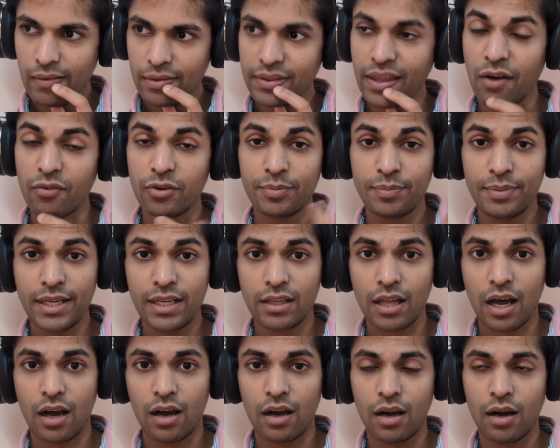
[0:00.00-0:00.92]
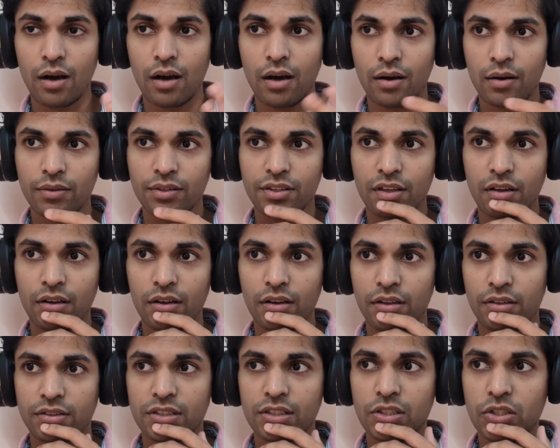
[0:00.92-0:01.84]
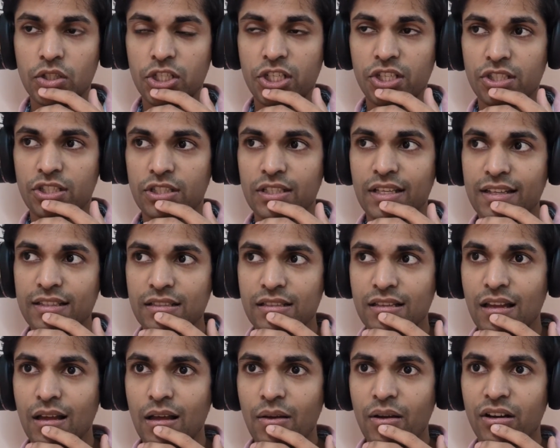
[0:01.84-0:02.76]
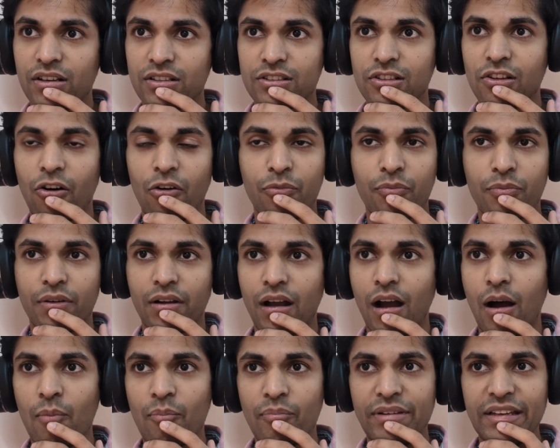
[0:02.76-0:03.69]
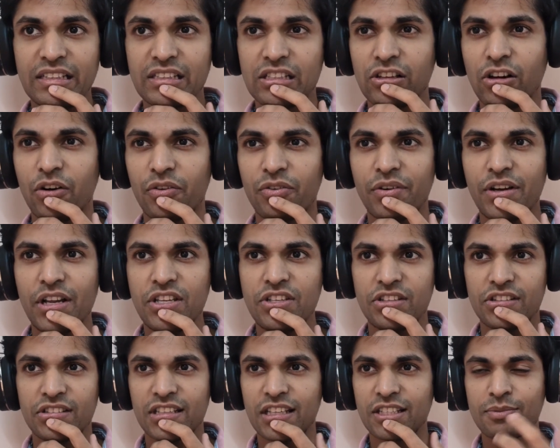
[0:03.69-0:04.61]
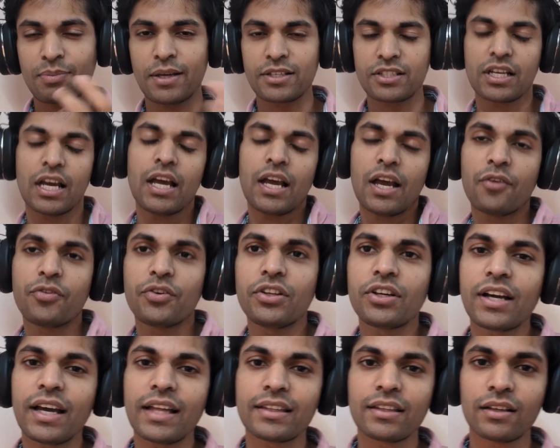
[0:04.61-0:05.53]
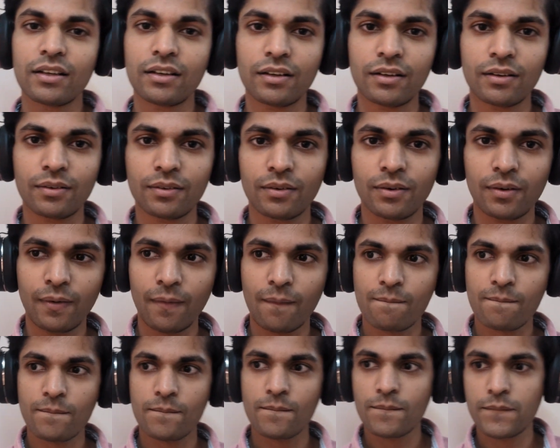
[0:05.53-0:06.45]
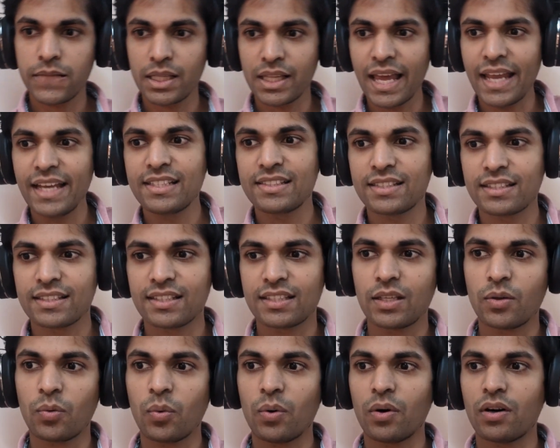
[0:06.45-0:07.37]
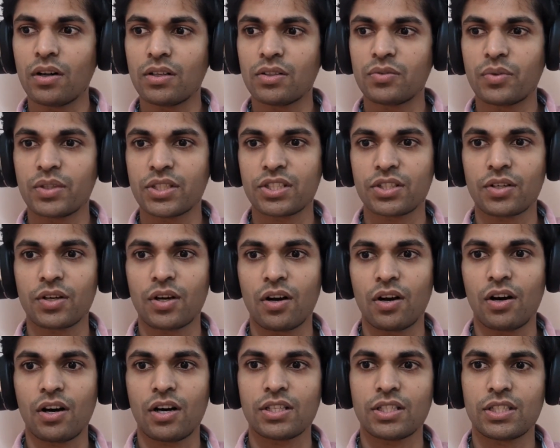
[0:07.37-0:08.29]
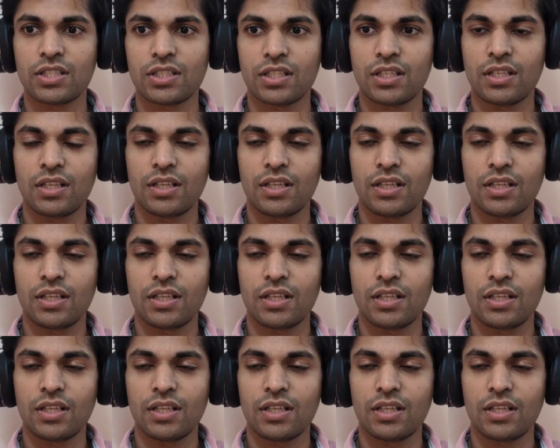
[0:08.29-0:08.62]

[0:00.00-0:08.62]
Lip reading: That would be a solution to this. There's a lot of companies, a lot of regions, especially if you look at the places in the world which have got